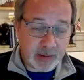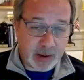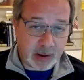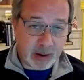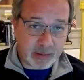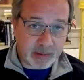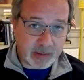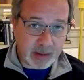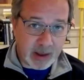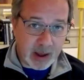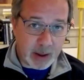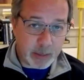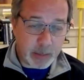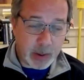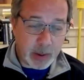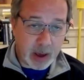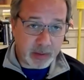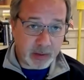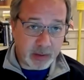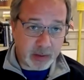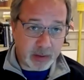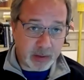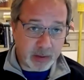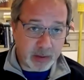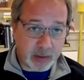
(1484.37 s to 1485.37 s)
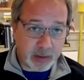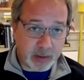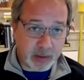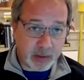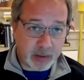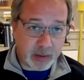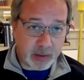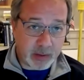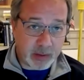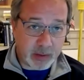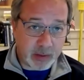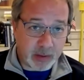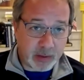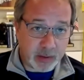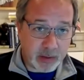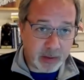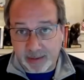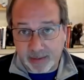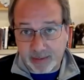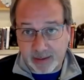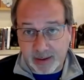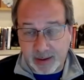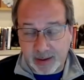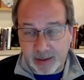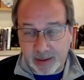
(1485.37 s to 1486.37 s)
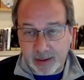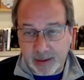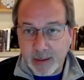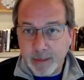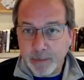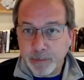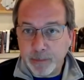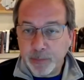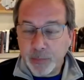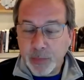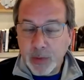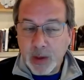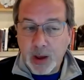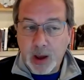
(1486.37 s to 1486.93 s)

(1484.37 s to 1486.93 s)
to test the hypothesis, how to retest it,